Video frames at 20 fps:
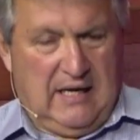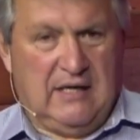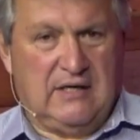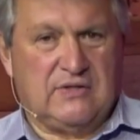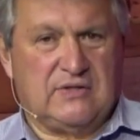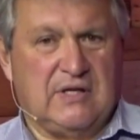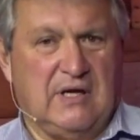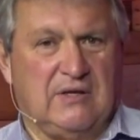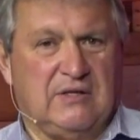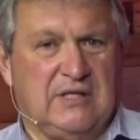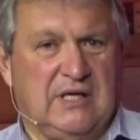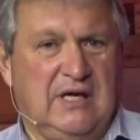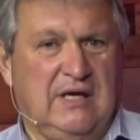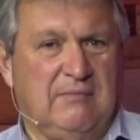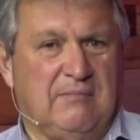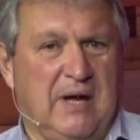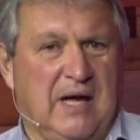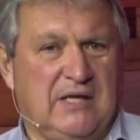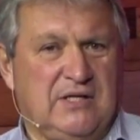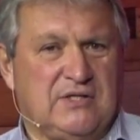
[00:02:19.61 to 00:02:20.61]
You say, "Dean,
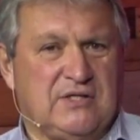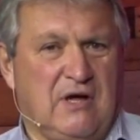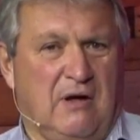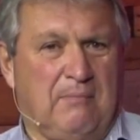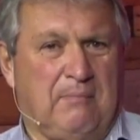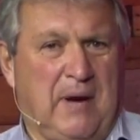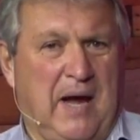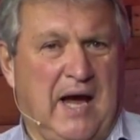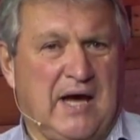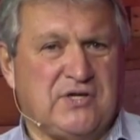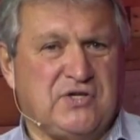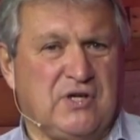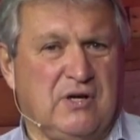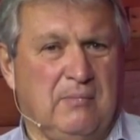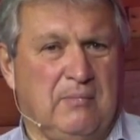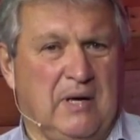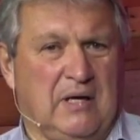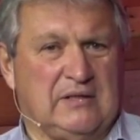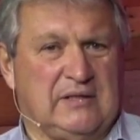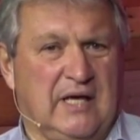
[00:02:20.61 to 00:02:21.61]
man, you sound passionate
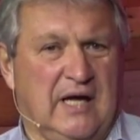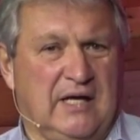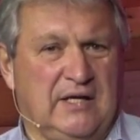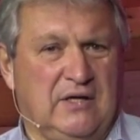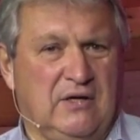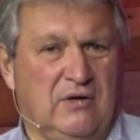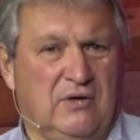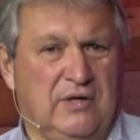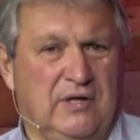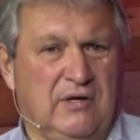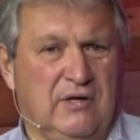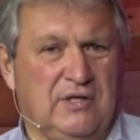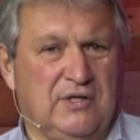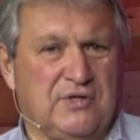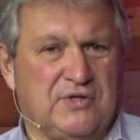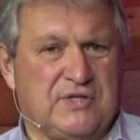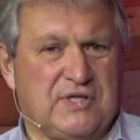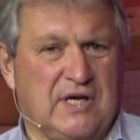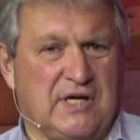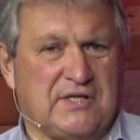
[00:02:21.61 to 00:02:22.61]
about that. You know, you're in your
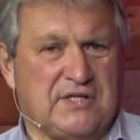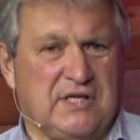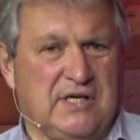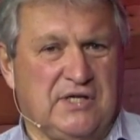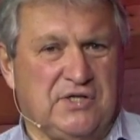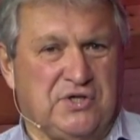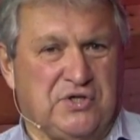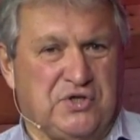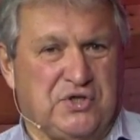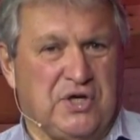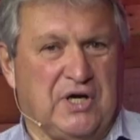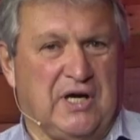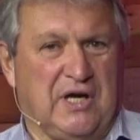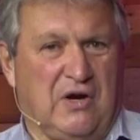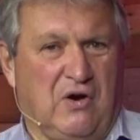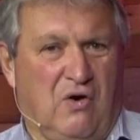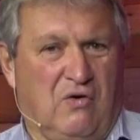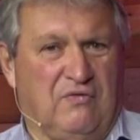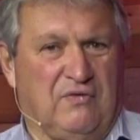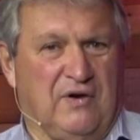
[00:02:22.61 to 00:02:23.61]
60s. You should get
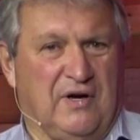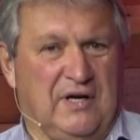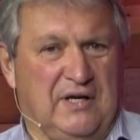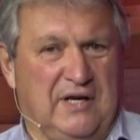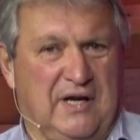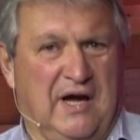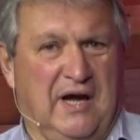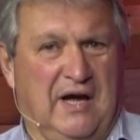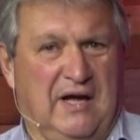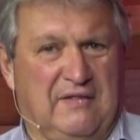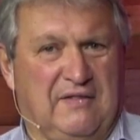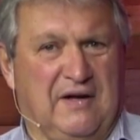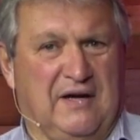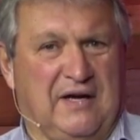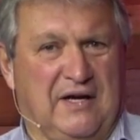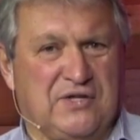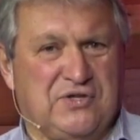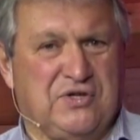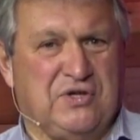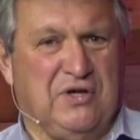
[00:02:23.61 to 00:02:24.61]
over it." Yeah, I think
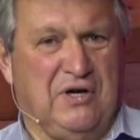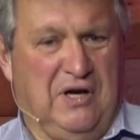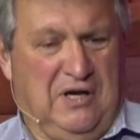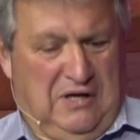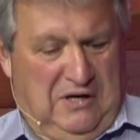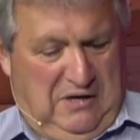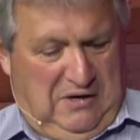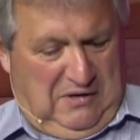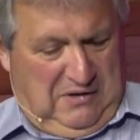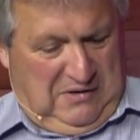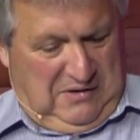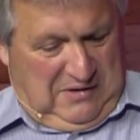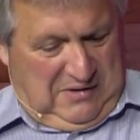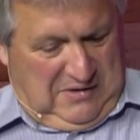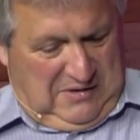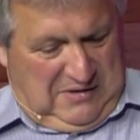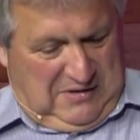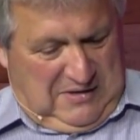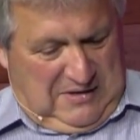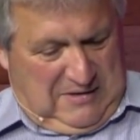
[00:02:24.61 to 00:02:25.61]
I should.
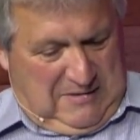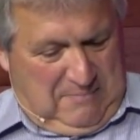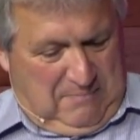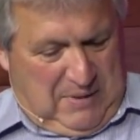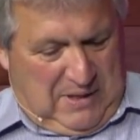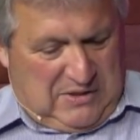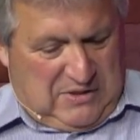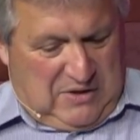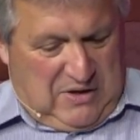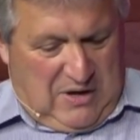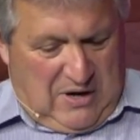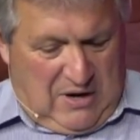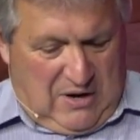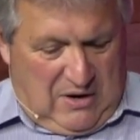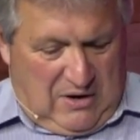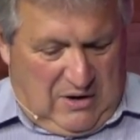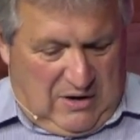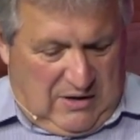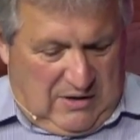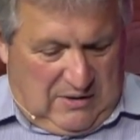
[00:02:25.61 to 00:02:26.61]
But
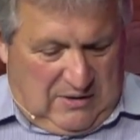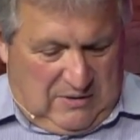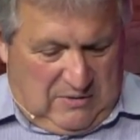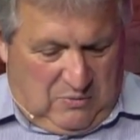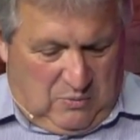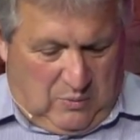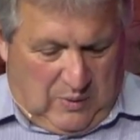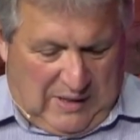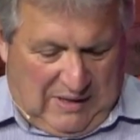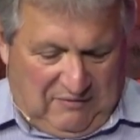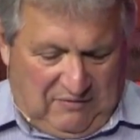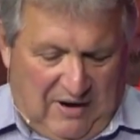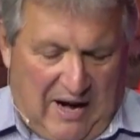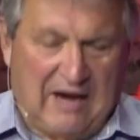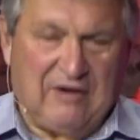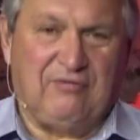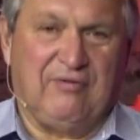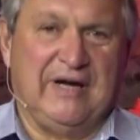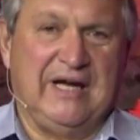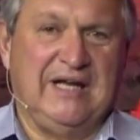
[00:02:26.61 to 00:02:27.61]
whenever I
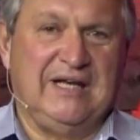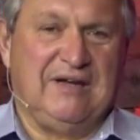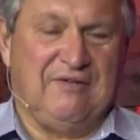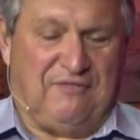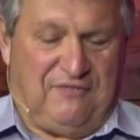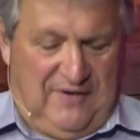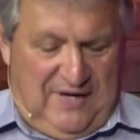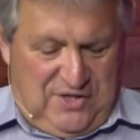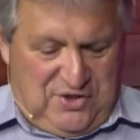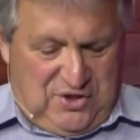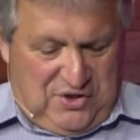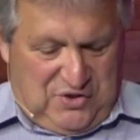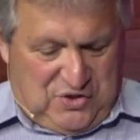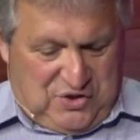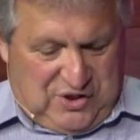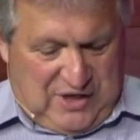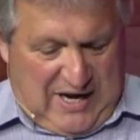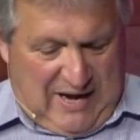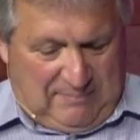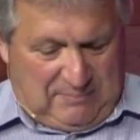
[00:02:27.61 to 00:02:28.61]
read Ephesians
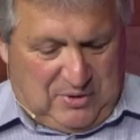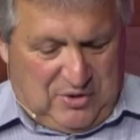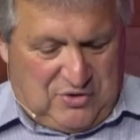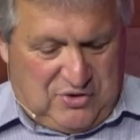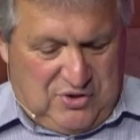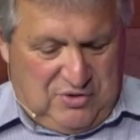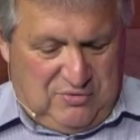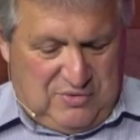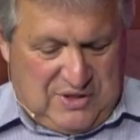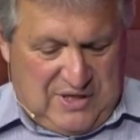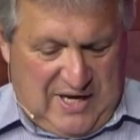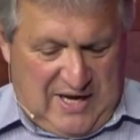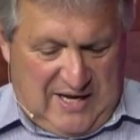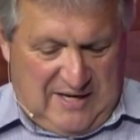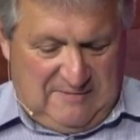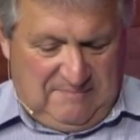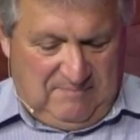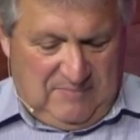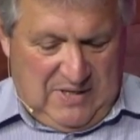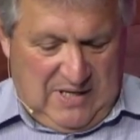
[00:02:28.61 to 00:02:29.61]
chapter
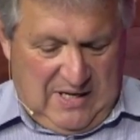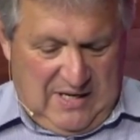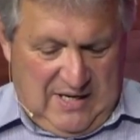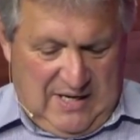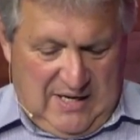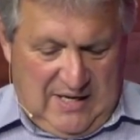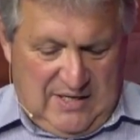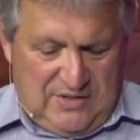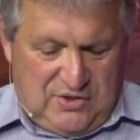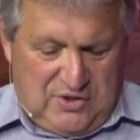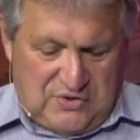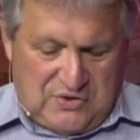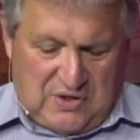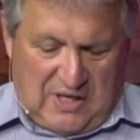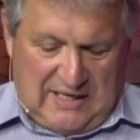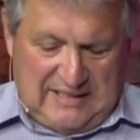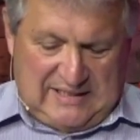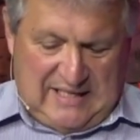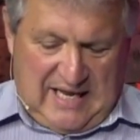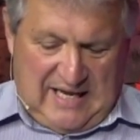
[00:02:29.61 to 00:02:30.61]
2:10, just
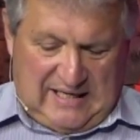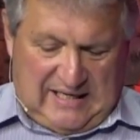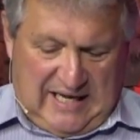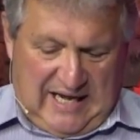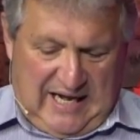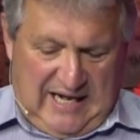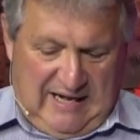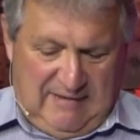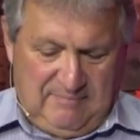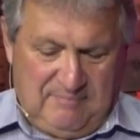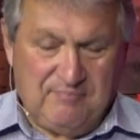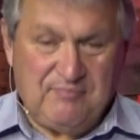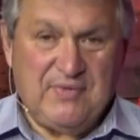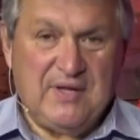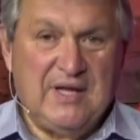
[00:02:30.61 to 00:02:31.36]
like that game,